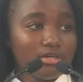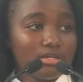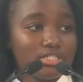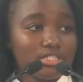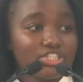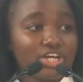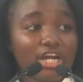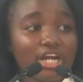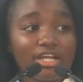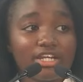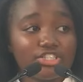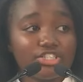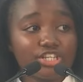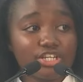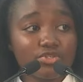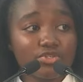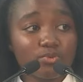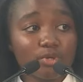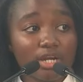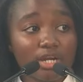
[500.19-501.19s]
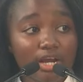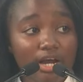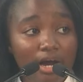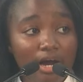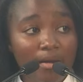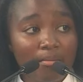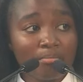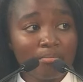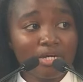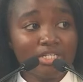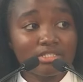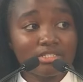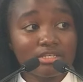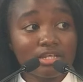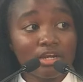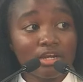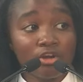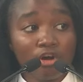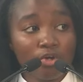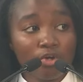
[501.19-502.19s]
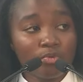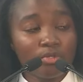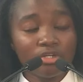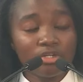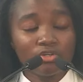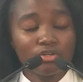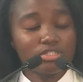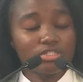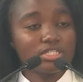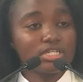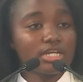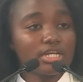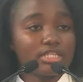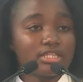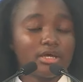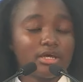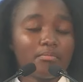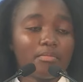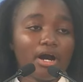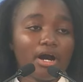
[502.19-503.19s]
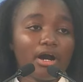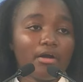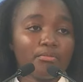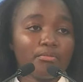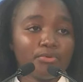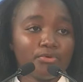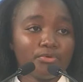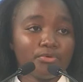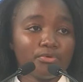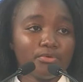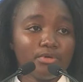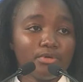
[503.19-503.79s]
Challenges will come, but the Lord will not let them harm you.